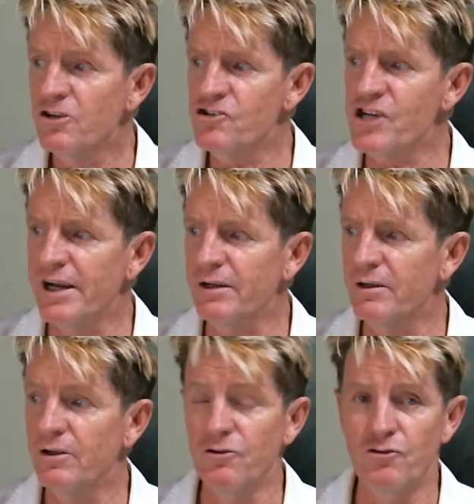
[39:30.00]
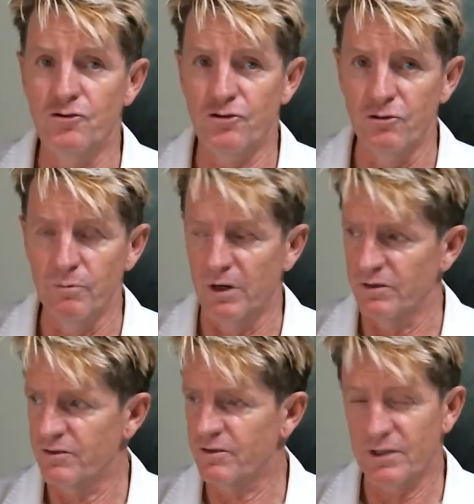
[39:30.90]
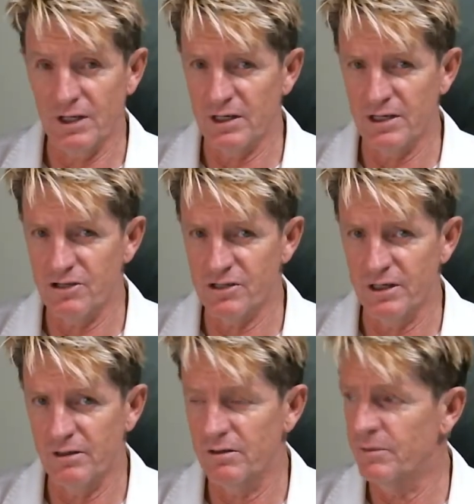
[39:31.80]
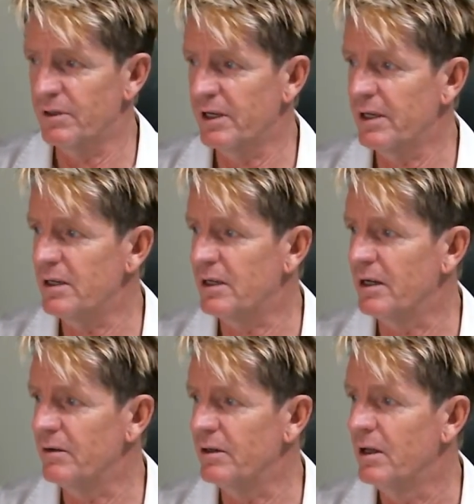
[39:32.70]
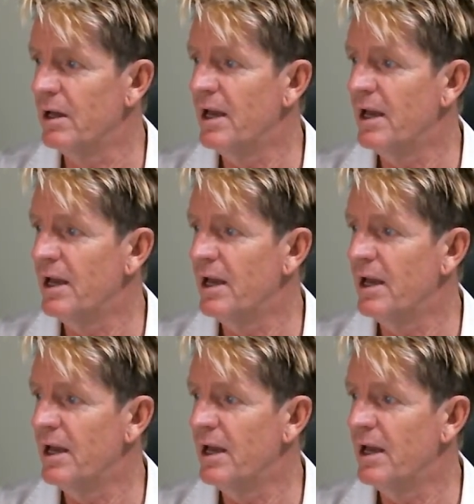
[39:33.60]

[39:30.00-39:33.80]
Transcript: Shannon Dumont. G'day, Shannon Dumont. How you going?